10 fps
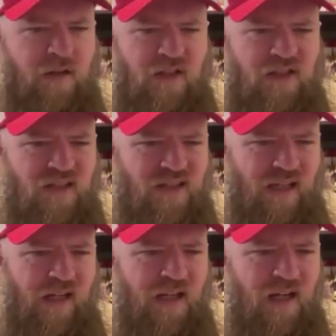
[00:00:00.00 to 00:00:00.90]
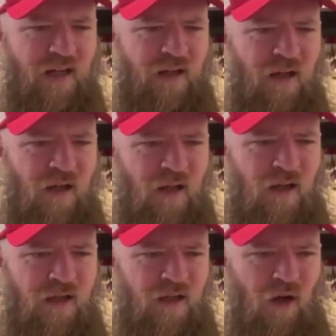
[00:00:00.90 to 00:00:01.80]
Just thinking,
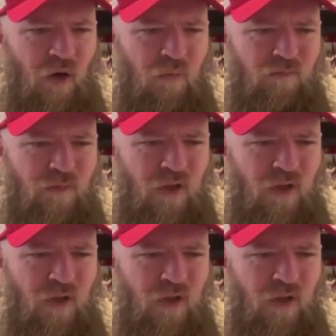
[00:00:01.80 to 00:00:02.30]
you know,